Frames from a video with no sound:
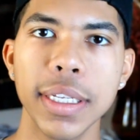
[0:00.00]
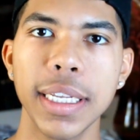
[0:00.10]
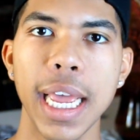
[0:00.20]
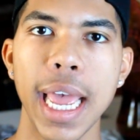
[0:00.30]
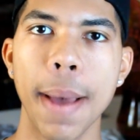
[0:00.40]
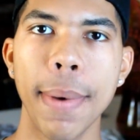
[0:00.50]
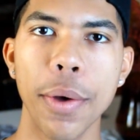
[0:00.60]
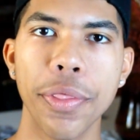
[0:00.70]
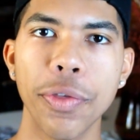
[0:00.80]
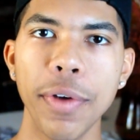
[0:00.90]
say
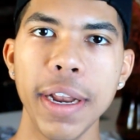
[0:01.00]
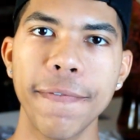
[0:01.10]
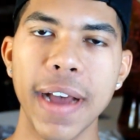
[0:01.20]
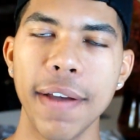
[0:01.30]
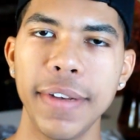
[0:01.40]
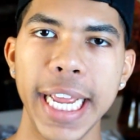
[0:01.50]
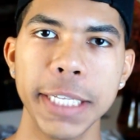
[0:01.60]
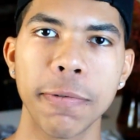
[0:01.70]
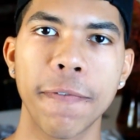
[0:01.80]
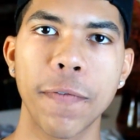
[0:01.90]
about 3 to 5
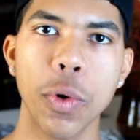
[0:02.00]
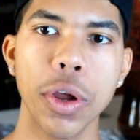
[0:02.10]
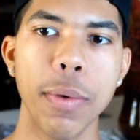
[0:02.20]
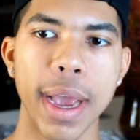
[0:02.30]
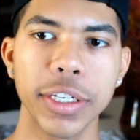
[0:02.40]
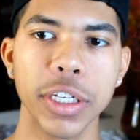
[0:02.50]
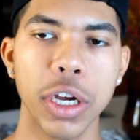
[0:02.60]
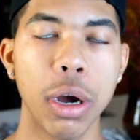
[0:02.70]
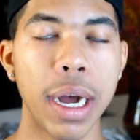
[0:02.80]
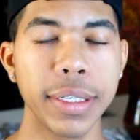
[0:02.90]
days before you actually
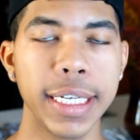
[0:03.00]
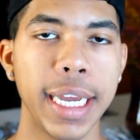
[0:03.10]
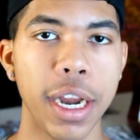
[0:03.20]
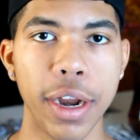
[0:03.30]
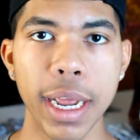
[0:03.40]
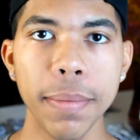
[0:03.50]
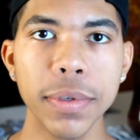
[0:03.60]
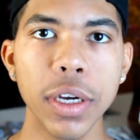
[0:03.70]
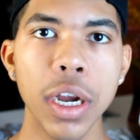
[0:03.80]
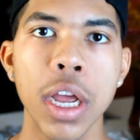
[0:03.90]
go out to get your
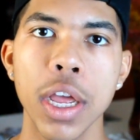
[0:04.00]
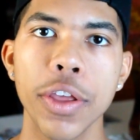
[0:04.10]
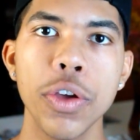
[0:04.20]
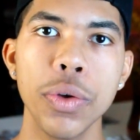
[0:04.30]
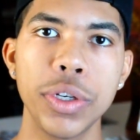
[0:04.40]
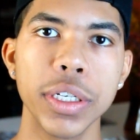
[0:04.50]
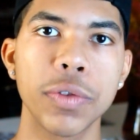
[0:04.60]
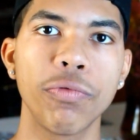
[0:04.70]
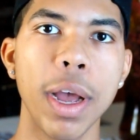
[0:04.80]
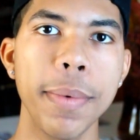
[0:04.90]
hamster, you
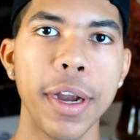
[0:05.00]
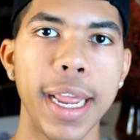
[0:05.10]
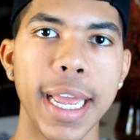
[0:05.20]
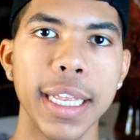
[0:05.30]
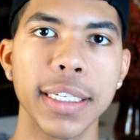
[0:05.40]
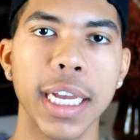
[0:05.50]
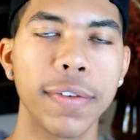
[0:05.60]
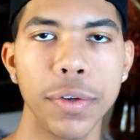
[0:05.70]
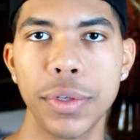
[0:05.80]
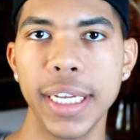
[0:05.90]
just rub your hands like
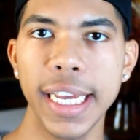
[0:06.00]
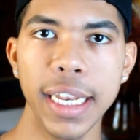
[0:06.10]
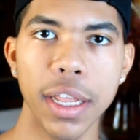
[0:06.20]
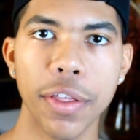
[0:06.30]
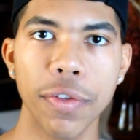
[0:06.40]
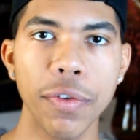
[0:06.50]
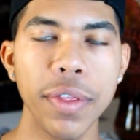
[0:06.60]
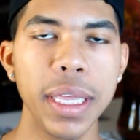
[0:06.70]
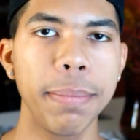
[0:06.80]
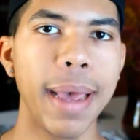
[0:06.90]
routine through
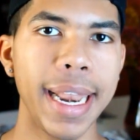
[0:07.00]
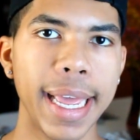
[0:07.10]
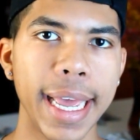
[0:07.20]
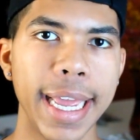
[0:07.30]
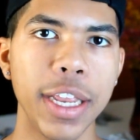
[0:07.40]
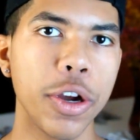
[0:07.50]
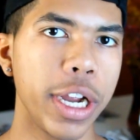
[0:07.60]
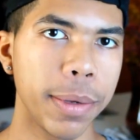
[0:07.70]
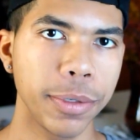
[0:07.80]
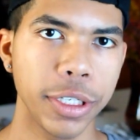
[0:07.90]
the bedding in your
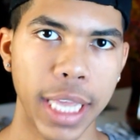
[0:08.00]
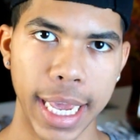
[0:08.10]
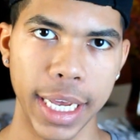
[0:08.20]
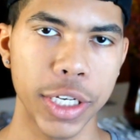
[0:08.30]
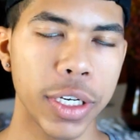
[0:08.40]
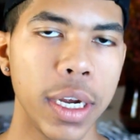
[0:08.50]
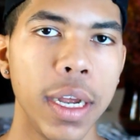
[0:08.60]
hamster's cage.